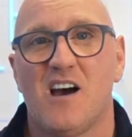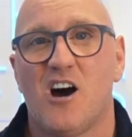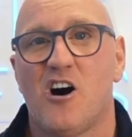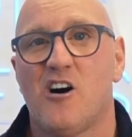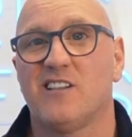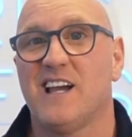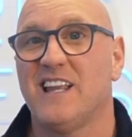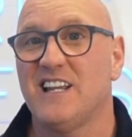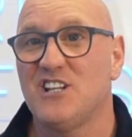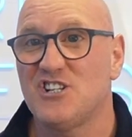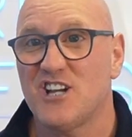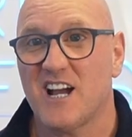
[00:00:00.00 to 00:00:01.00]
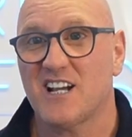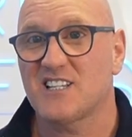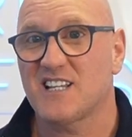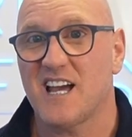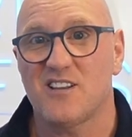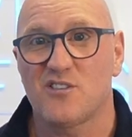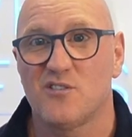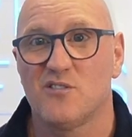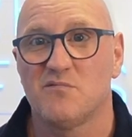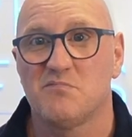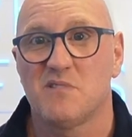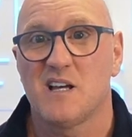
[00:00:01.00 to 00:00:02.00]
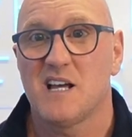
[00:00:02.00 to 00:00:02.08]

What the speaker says: hardly any checks get done.